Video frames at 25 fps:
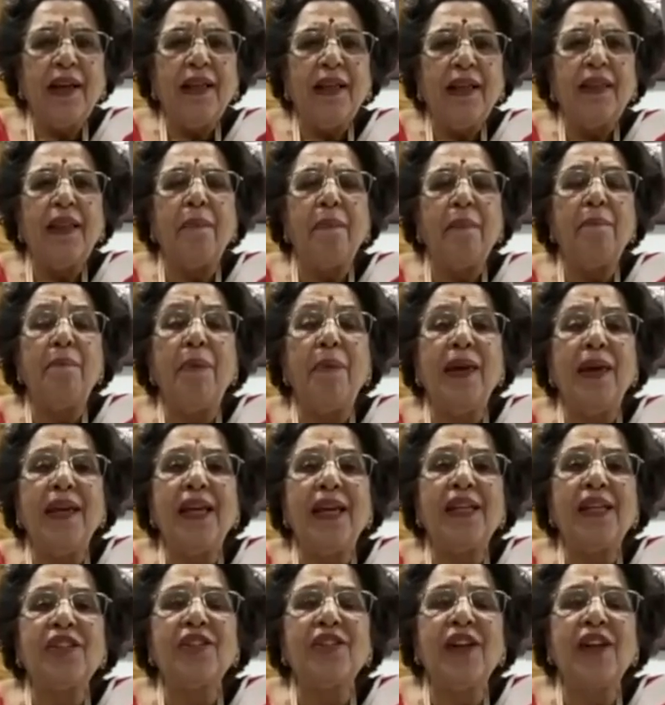the
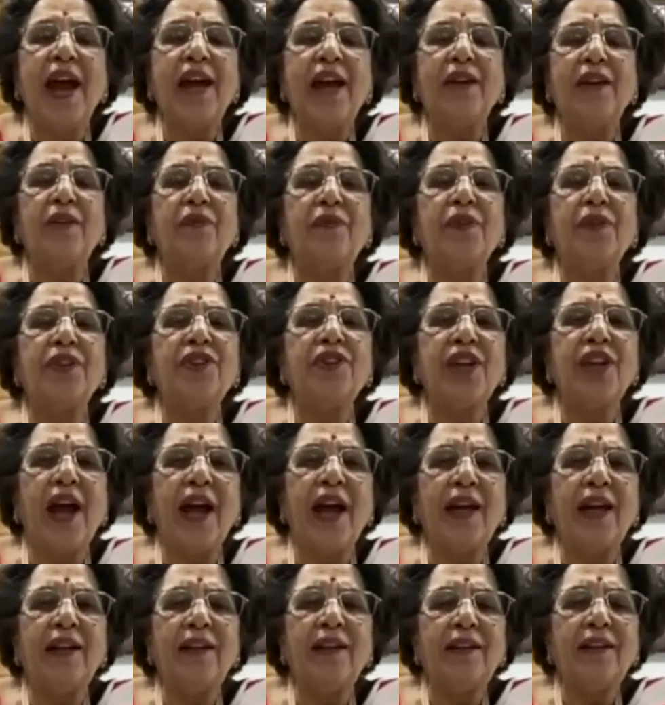biggest right of a
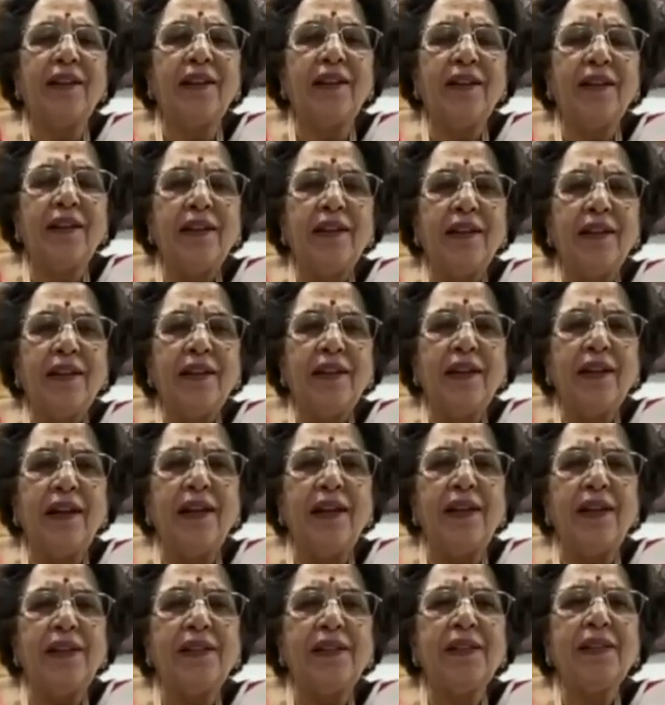child
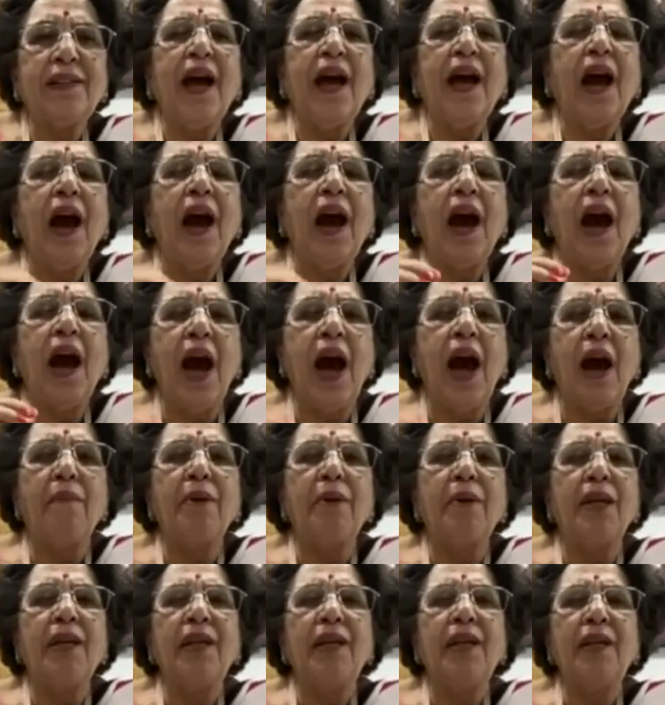is
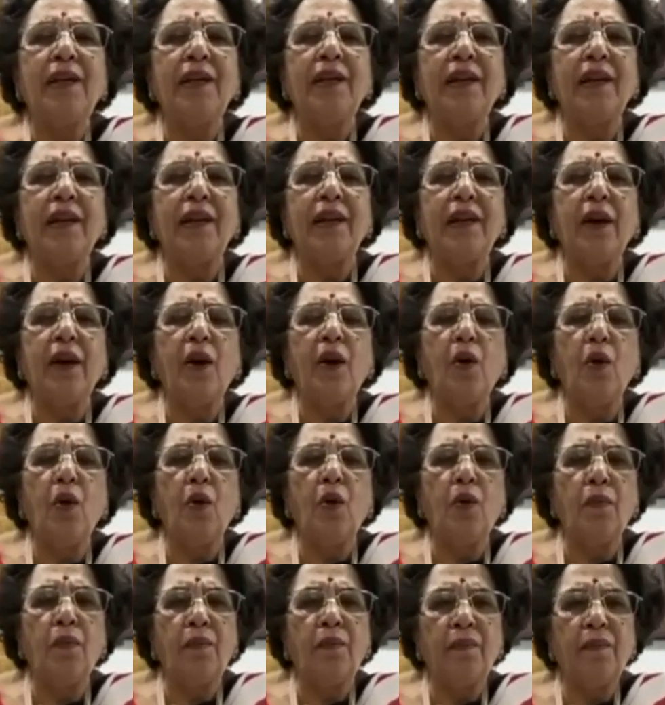harmony in a
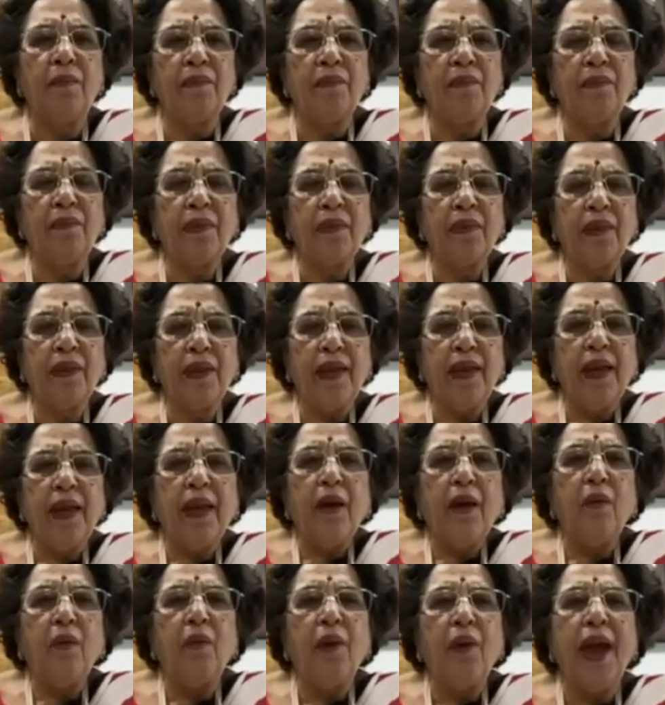home
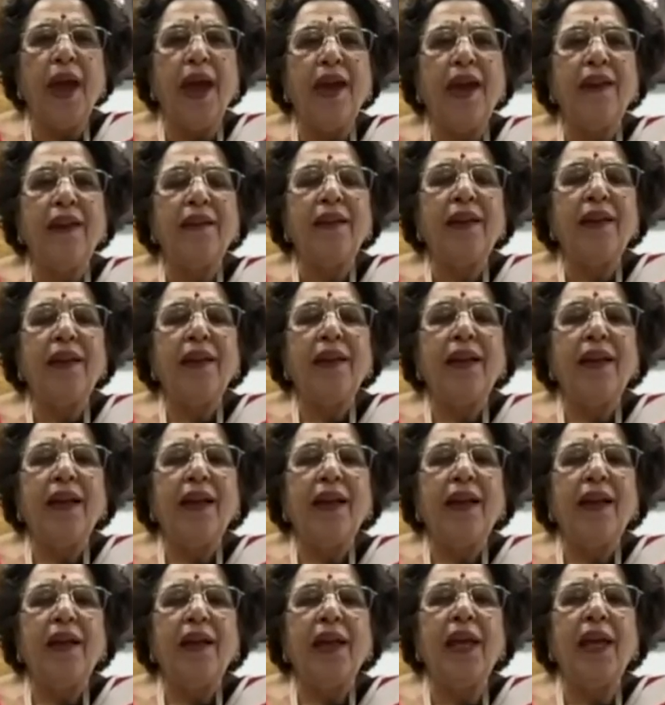where
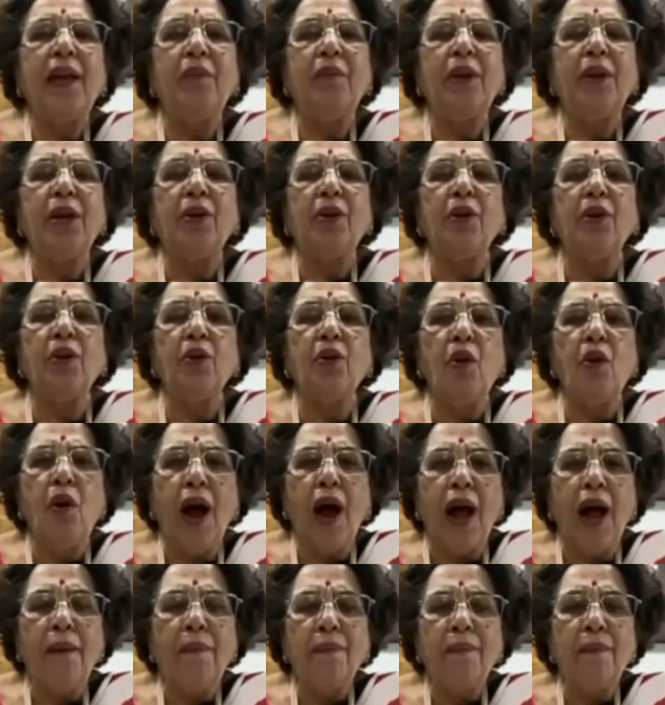he will grow
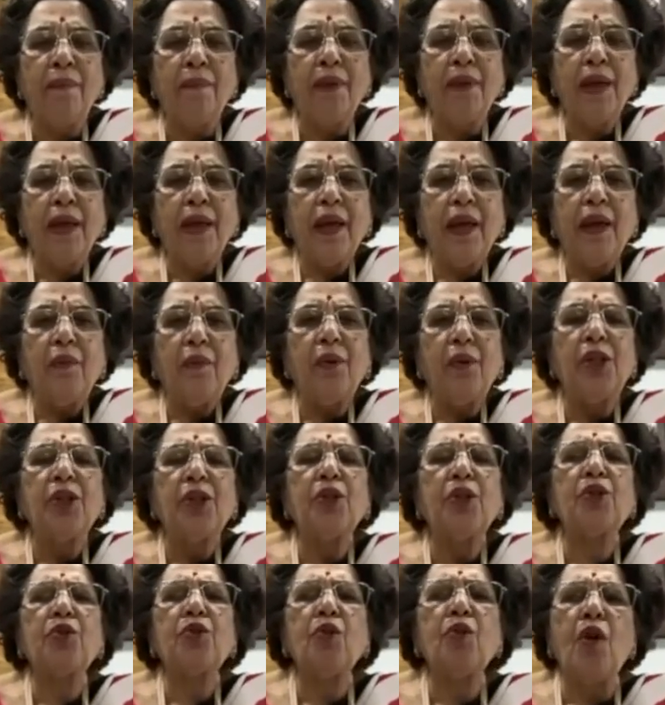up with
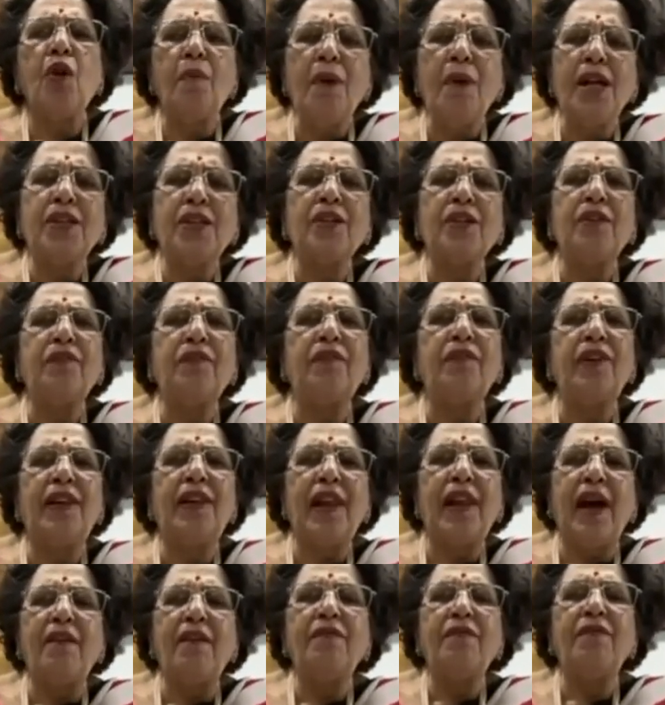so much of
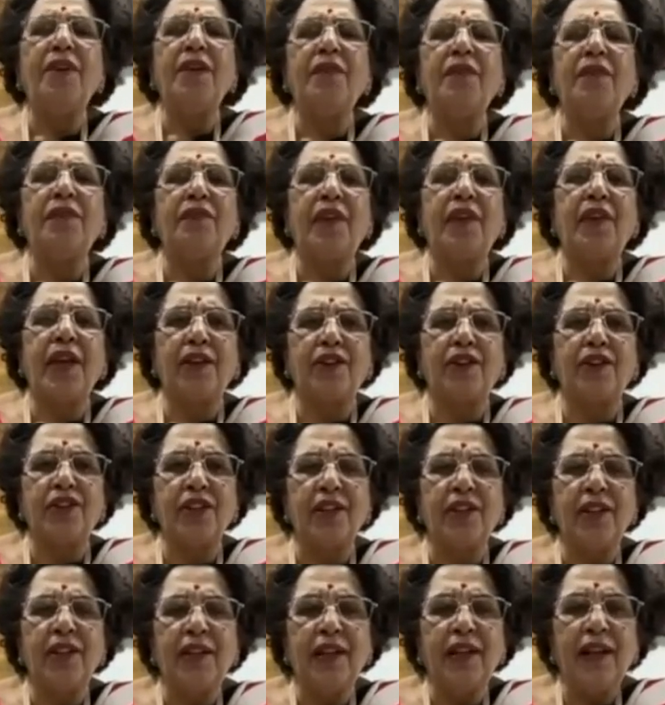love and
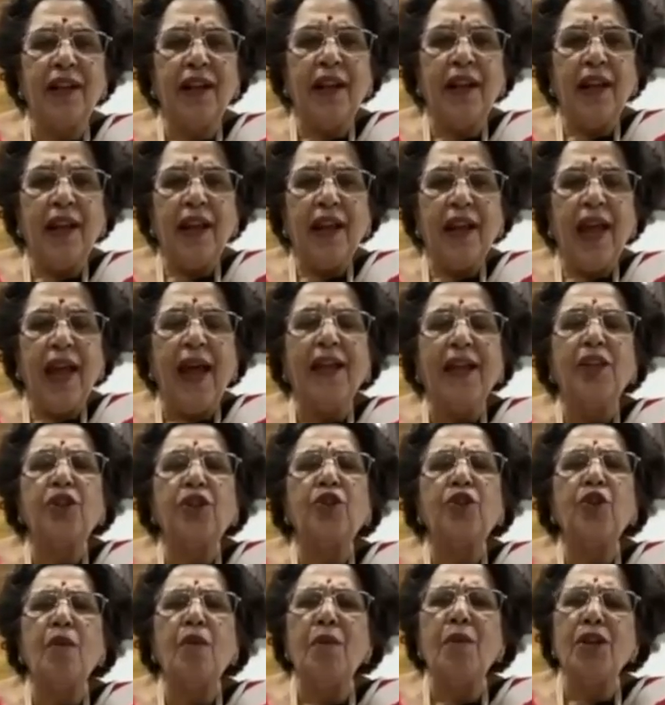affection and
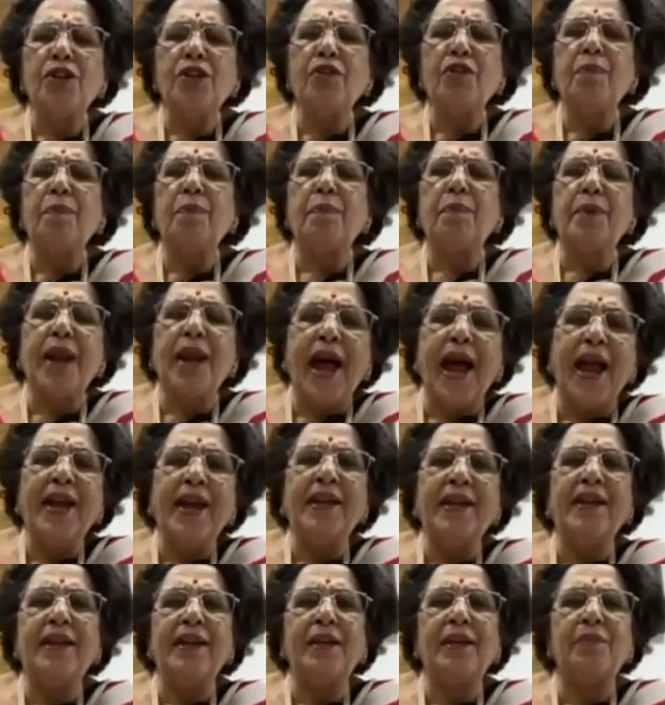so much of
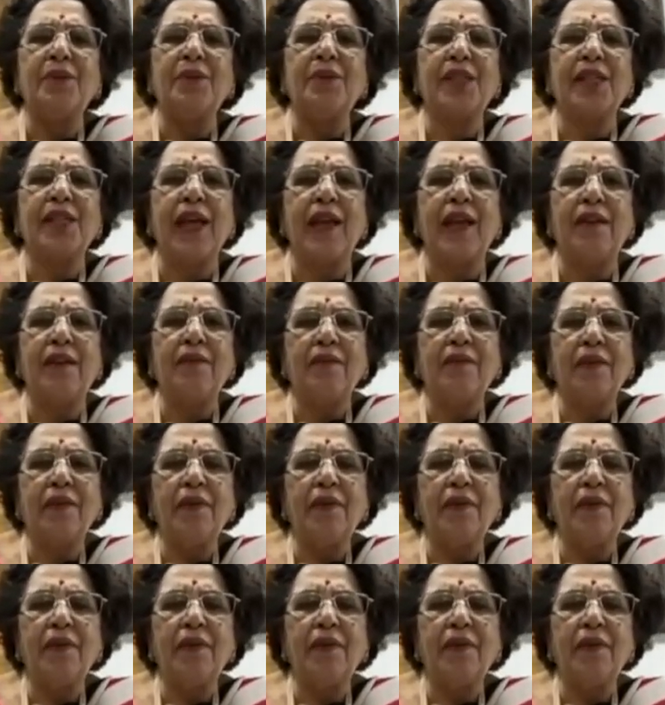pride in himself